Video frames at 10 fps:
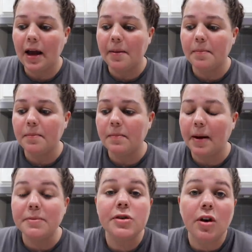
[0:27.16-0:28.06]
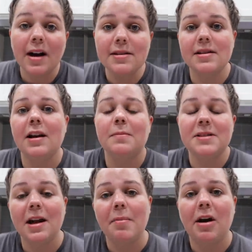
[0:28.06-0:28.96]
am, am stressed and
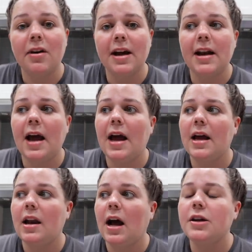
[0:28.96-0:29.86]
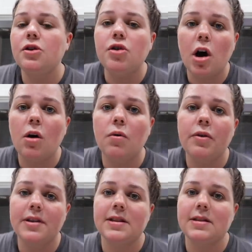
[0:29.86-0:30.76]
upset about it and I know
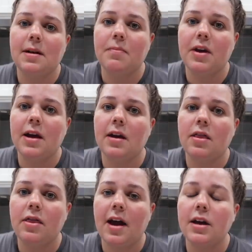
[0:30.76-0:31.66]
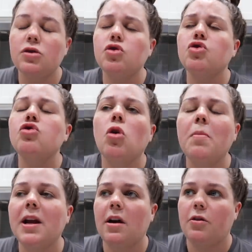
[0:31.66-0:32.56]
this is something that so
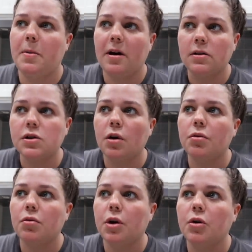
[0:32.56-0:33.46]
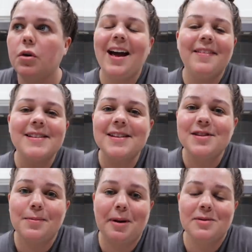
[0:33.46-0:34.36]
many other parents go through and this can
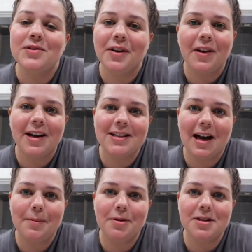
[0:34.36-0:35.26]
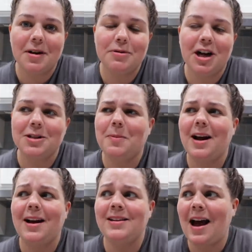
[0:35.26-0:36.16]
sometimes feel like a taboo subject but
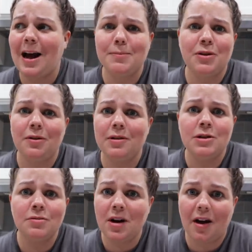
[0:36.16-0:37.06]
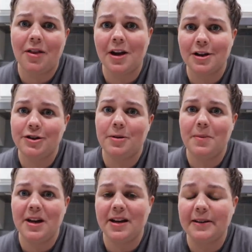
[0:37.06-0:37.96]
I absolutely do not think it should
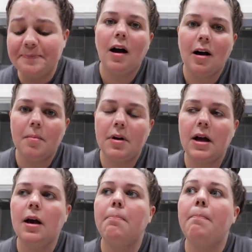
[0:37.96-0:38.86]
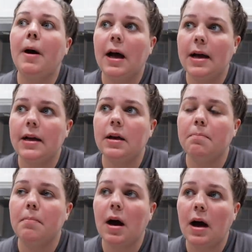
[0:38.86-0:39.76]
be. Um, but
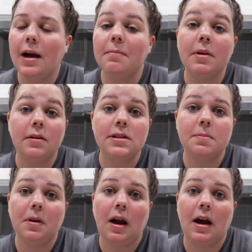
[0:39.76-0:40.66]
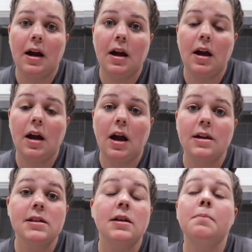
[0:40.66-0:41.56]
my milk supply
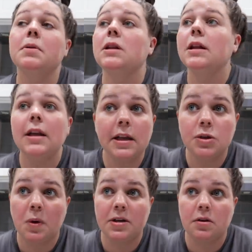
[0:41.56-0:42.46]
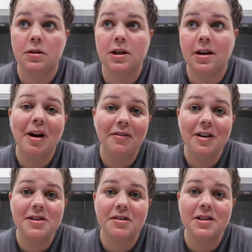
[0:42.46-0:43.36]
has completely dwindled. My
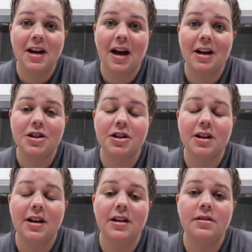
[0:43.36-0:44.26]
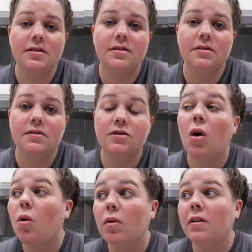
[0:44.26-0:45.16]
freezer stash is
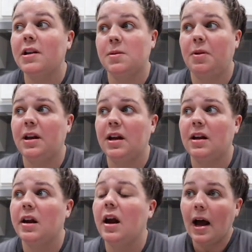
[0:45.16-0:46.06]
totally depleted,